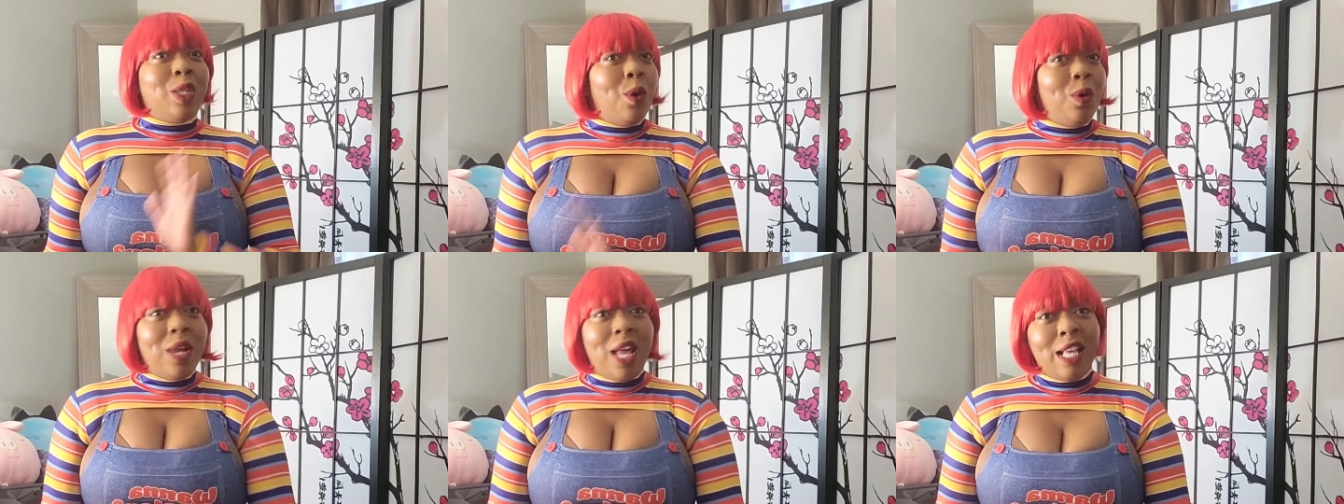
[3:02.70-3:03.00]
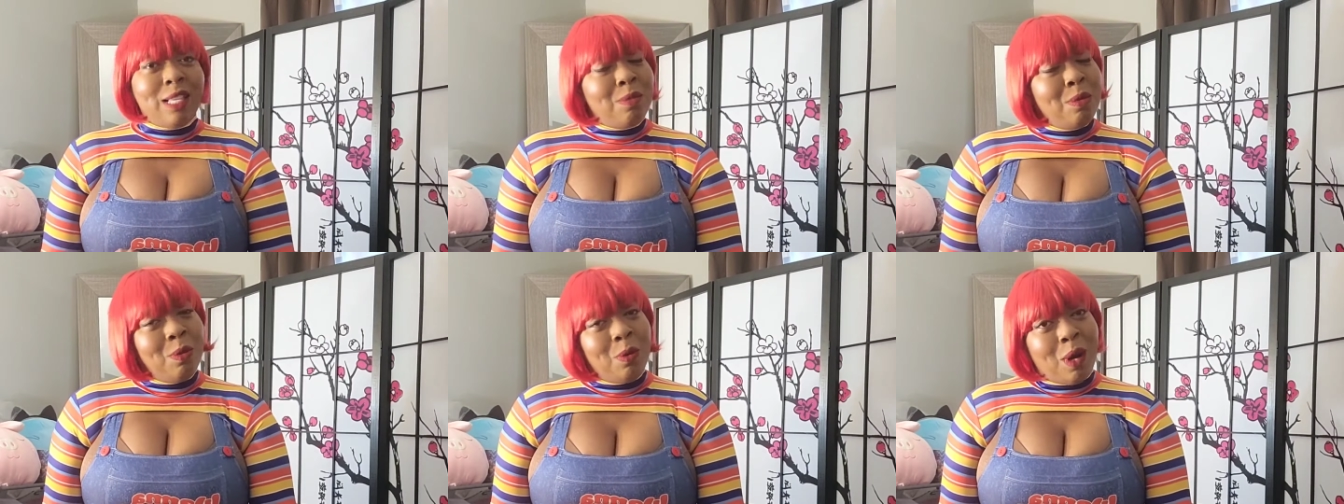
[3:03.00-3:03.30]
Don't
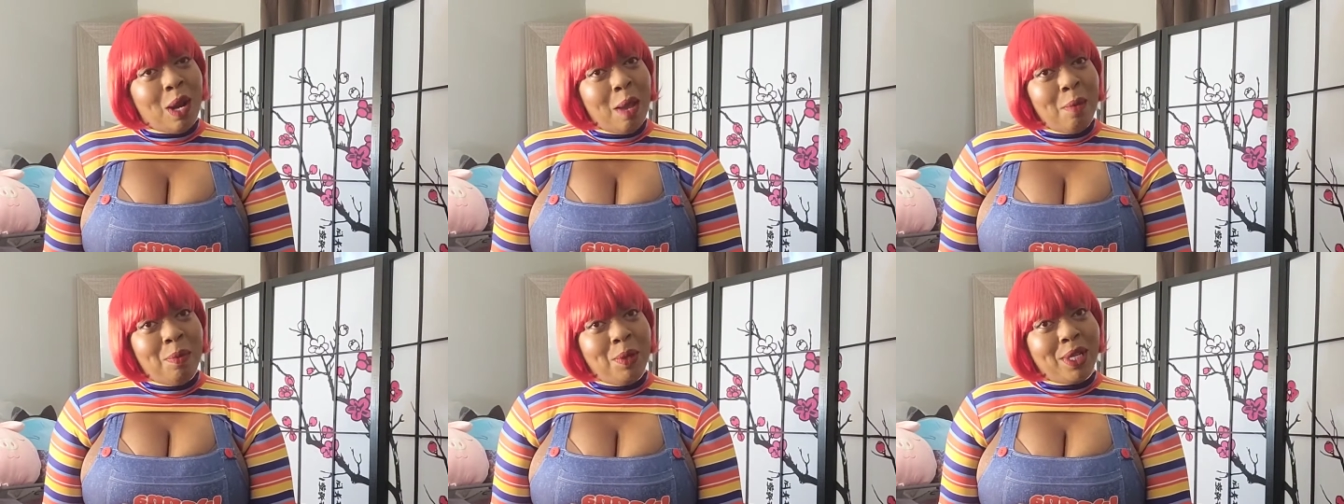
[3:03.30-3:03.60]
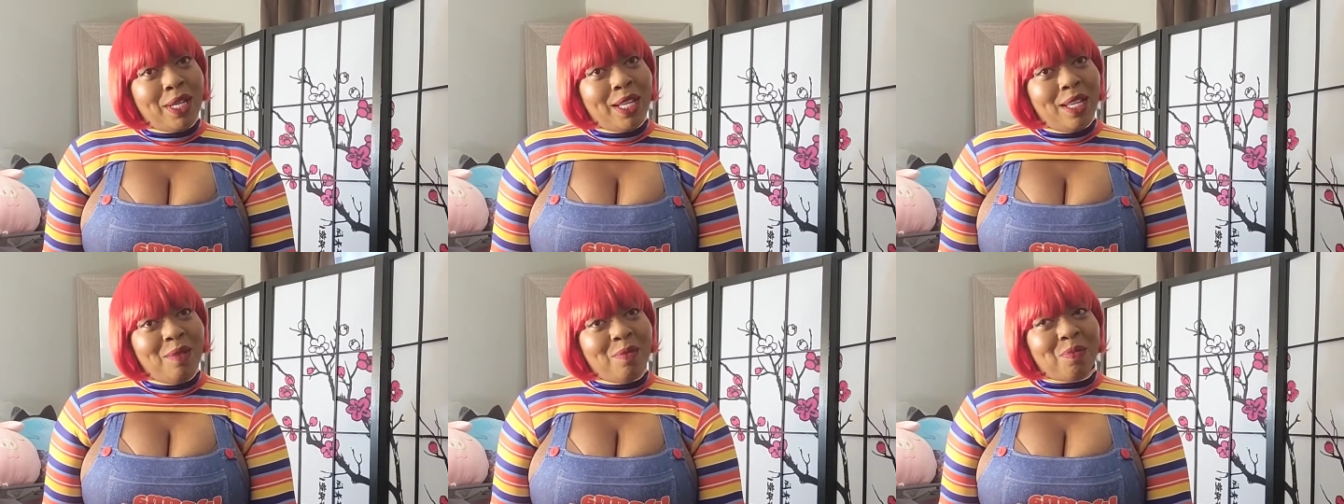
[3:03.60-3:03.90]
ask me where I
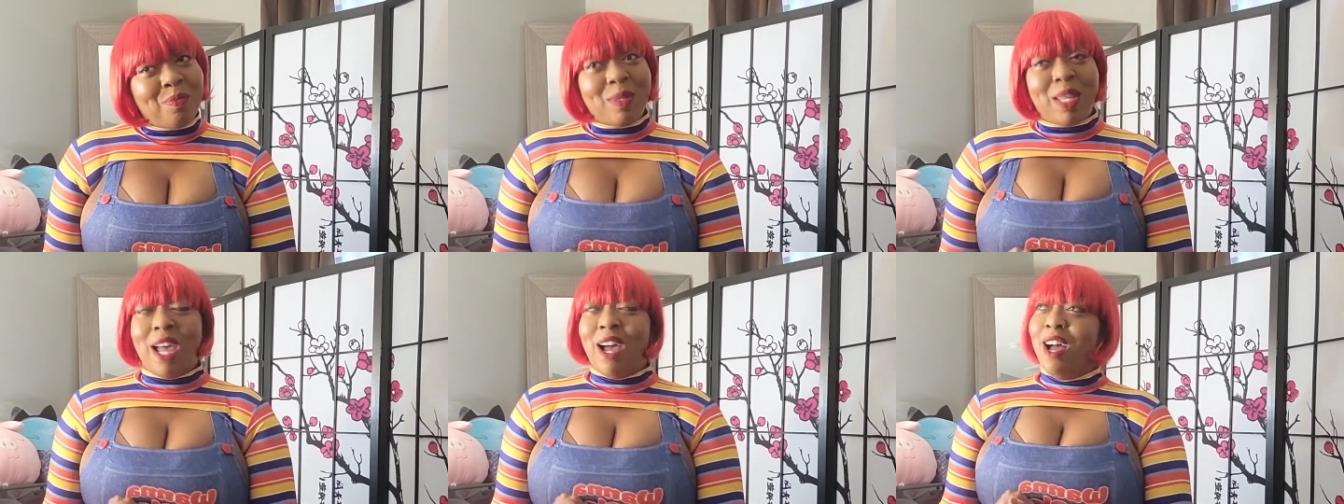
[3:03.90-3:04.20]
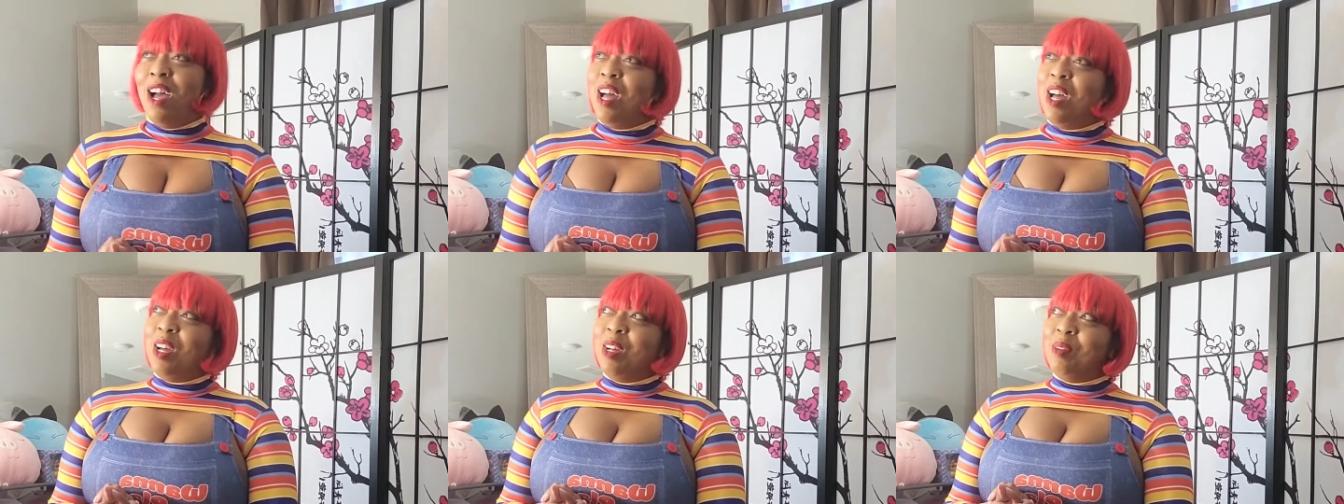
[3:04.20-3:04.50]
put it,
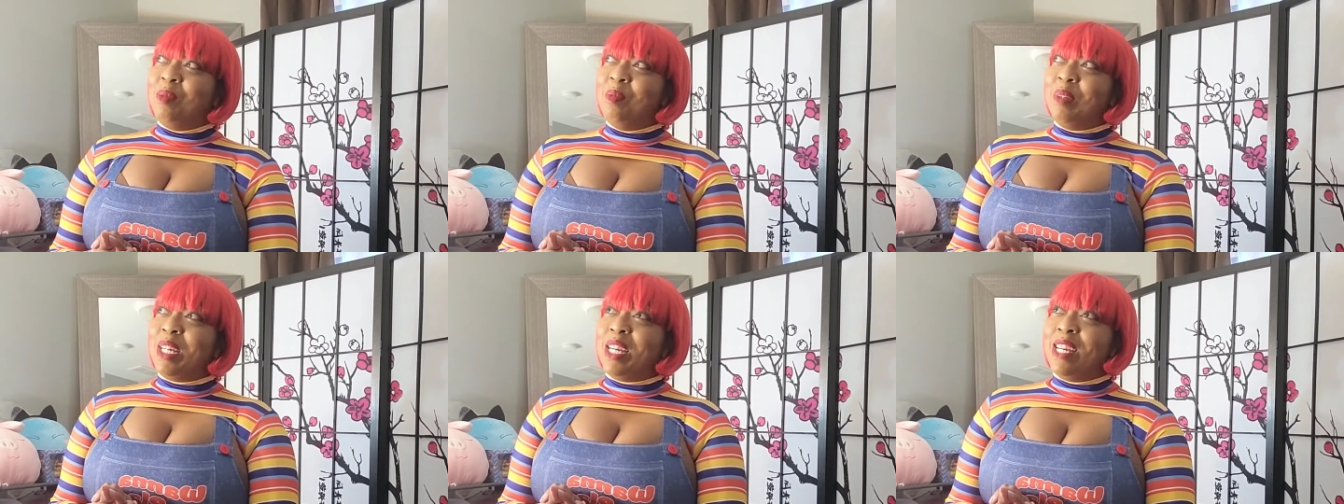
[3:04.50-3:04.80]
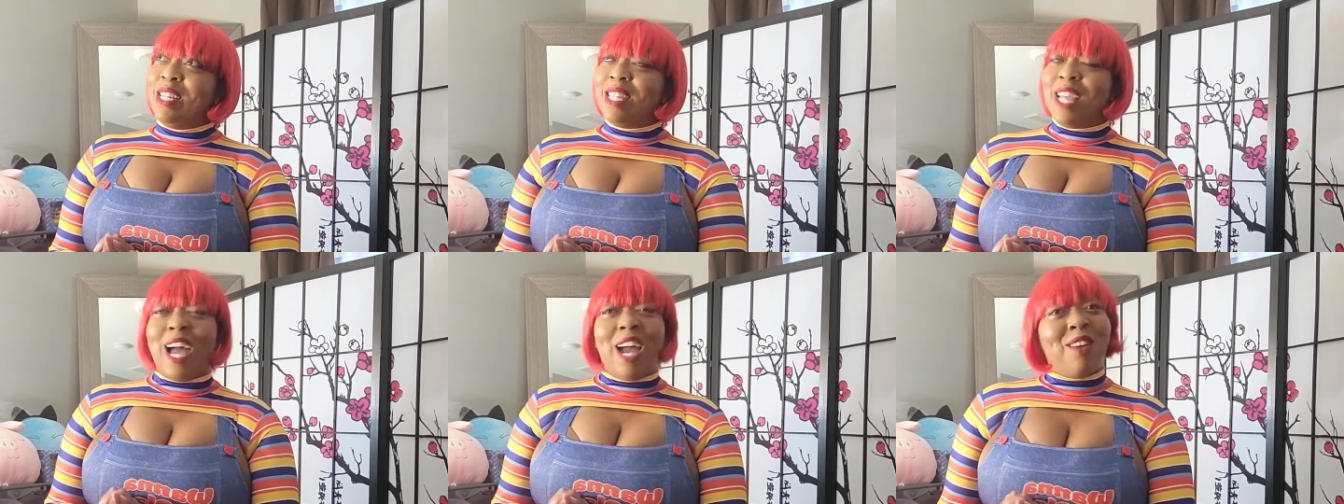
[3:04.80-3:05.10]

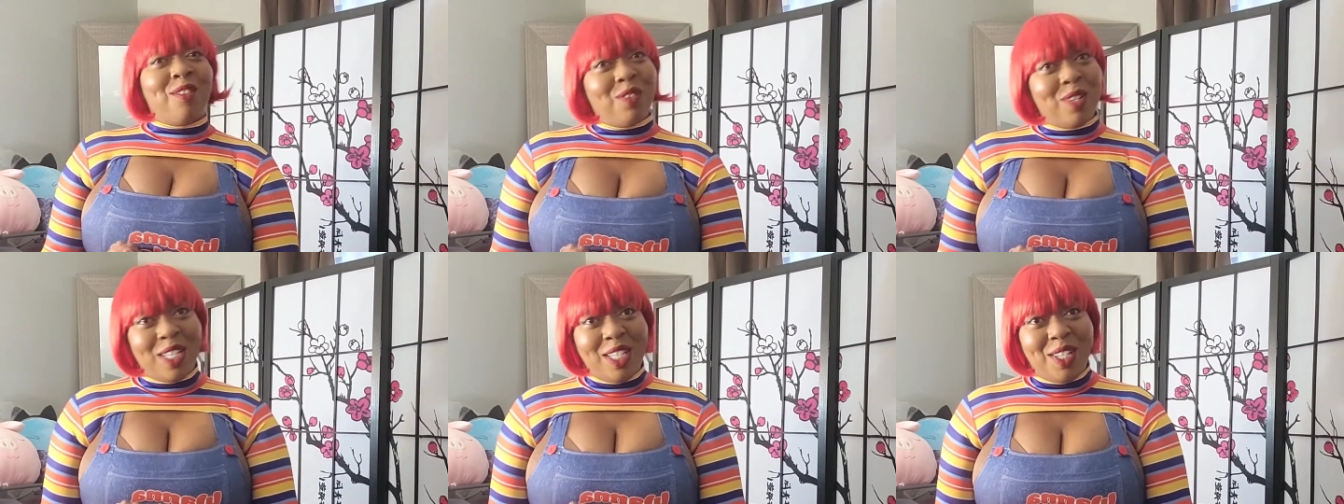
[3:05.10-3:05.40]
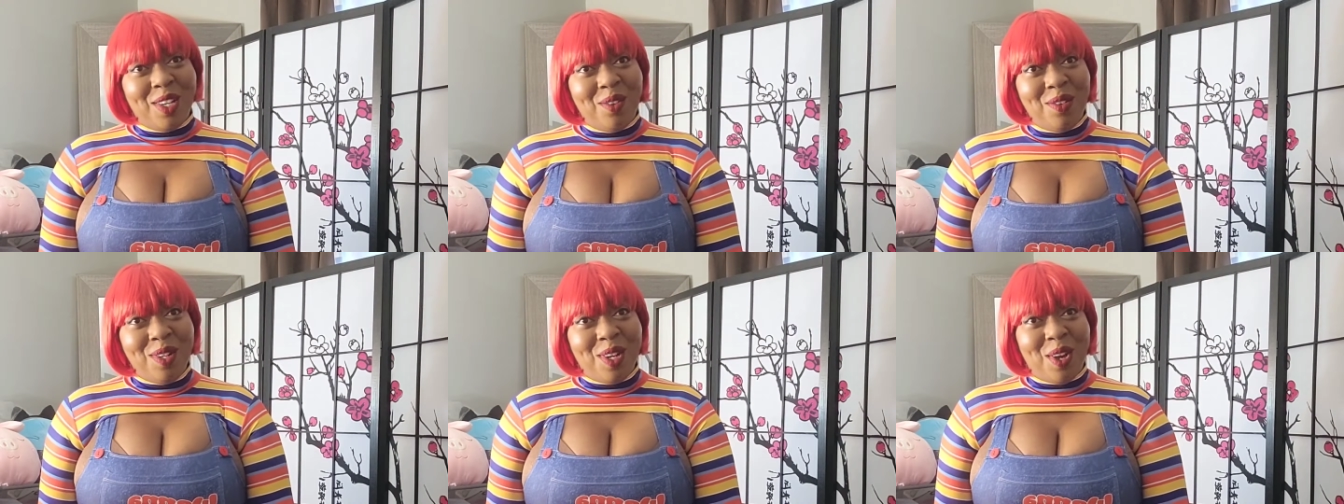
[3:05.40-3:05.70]
because I
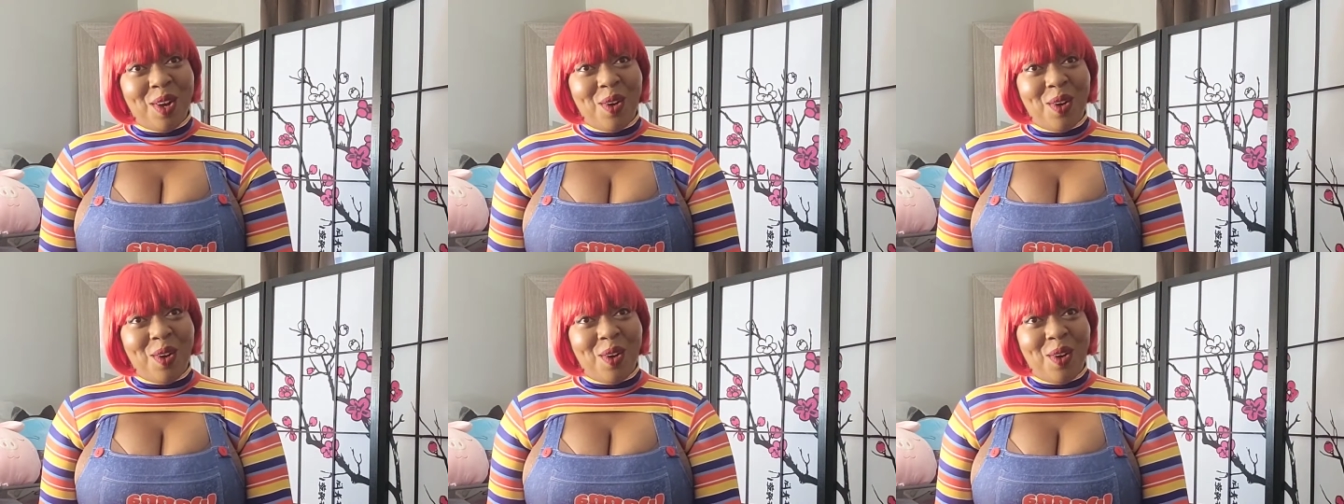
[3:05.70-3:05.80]
really don't